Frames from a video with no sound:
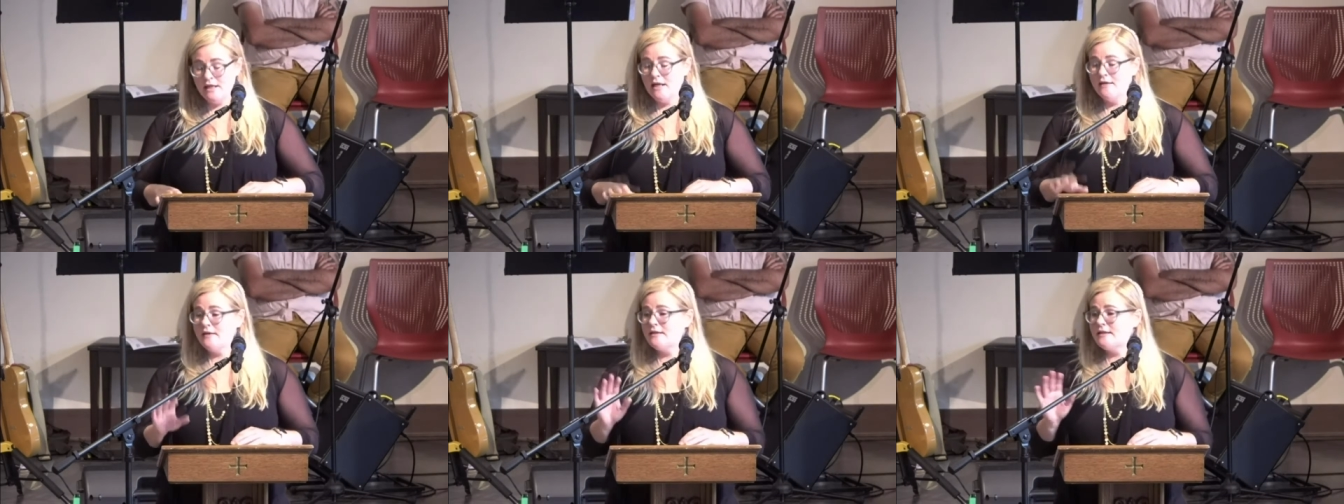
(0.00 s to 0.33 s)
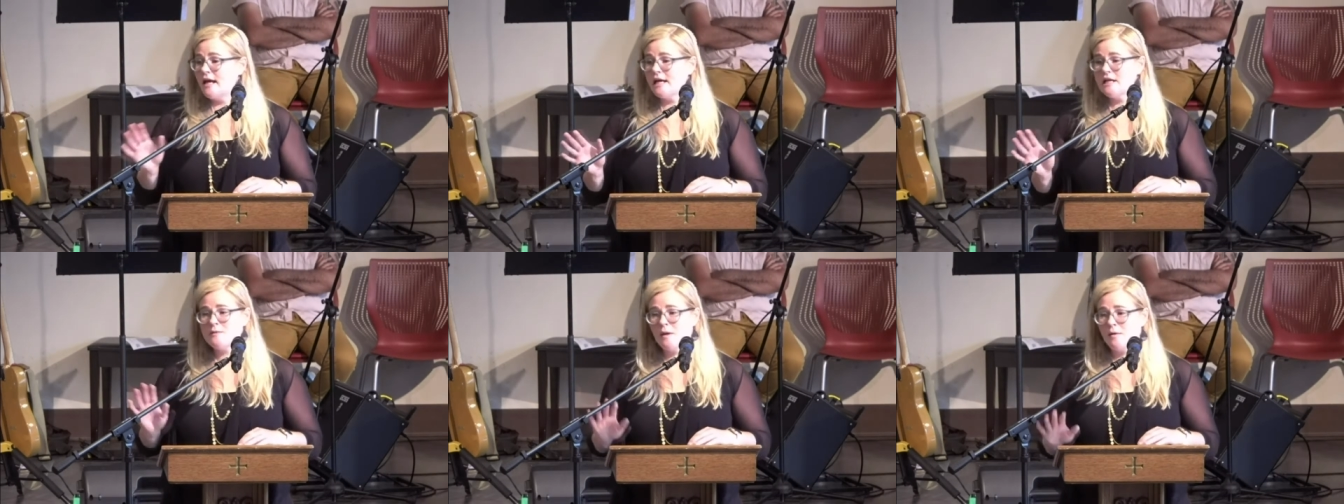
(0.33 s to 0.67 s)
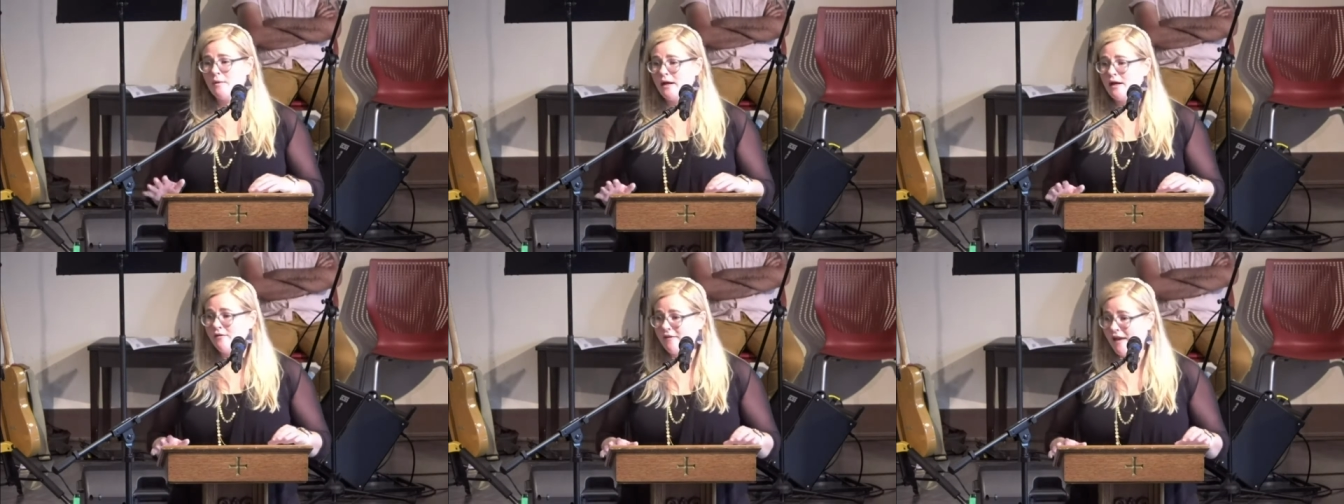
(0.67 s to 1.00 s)
In the text, we
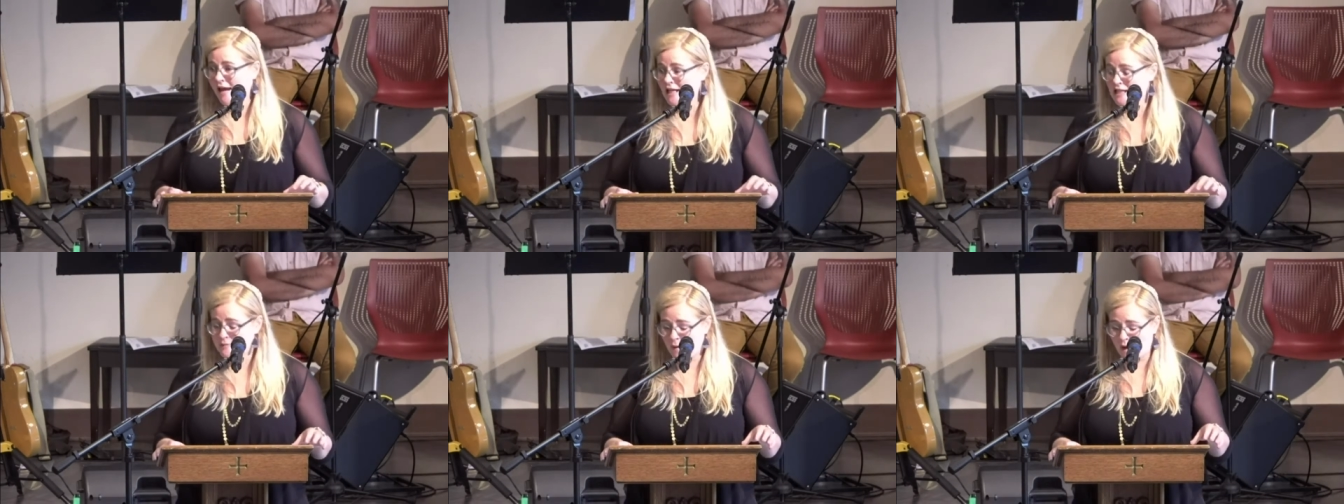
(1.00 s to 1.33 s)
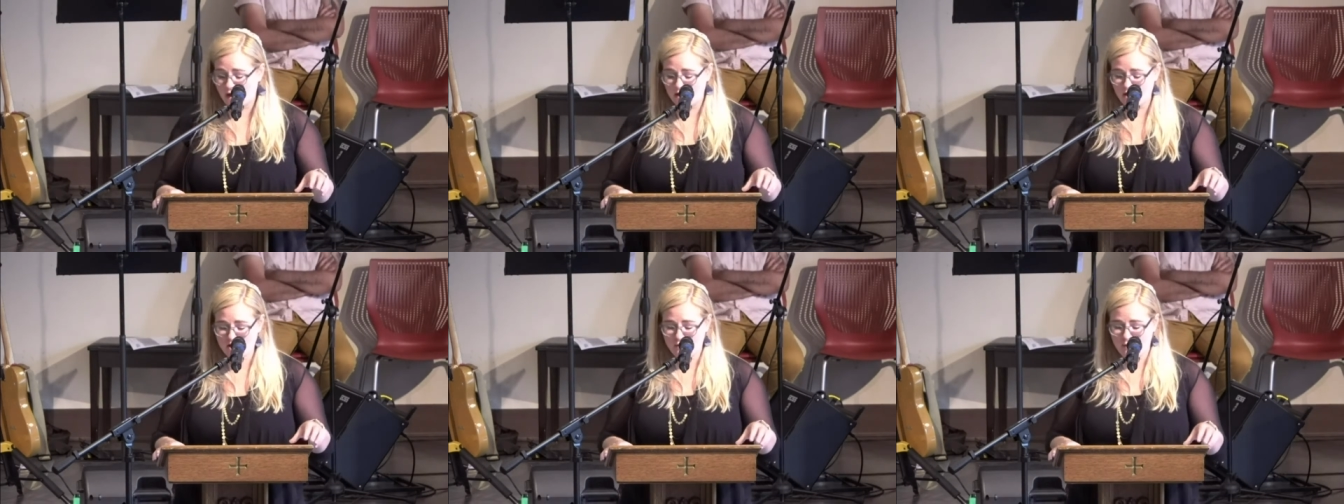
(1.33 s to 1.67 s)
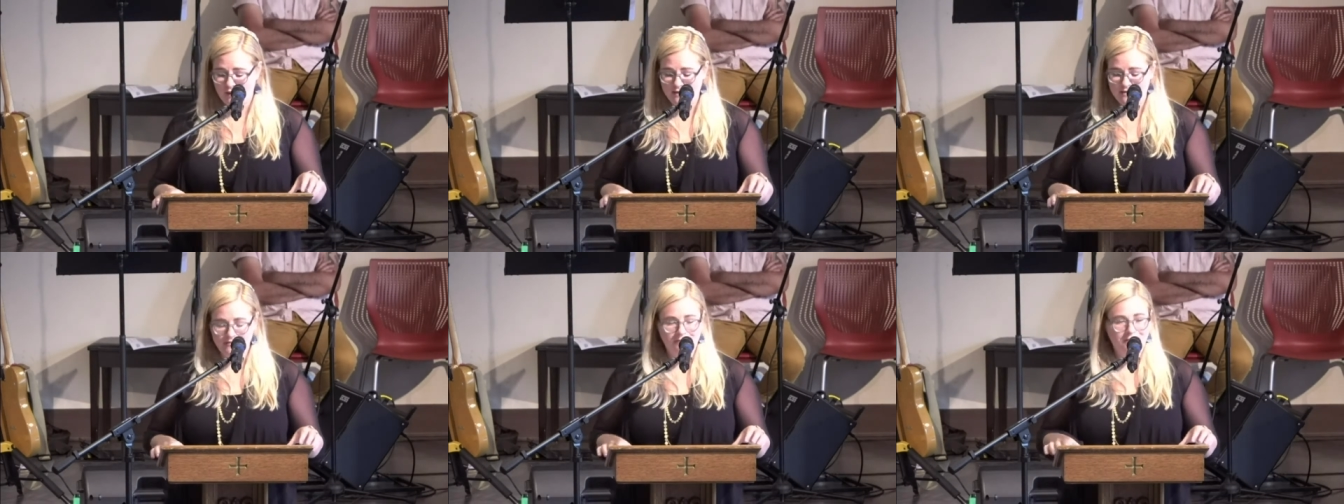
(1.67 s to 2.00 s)
read of Cain's
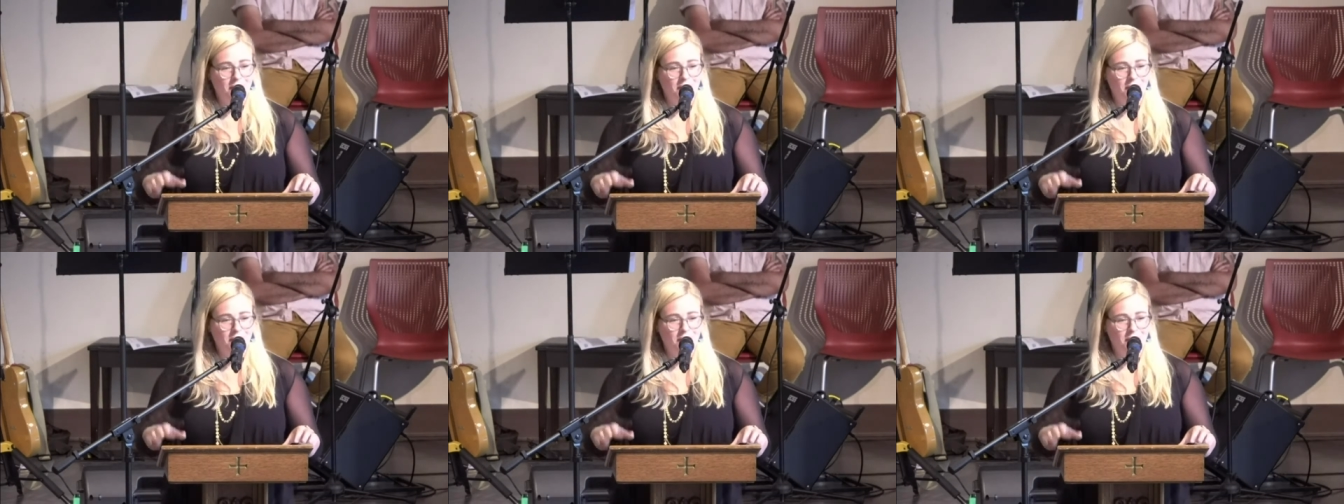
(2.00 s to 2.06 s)
punishment.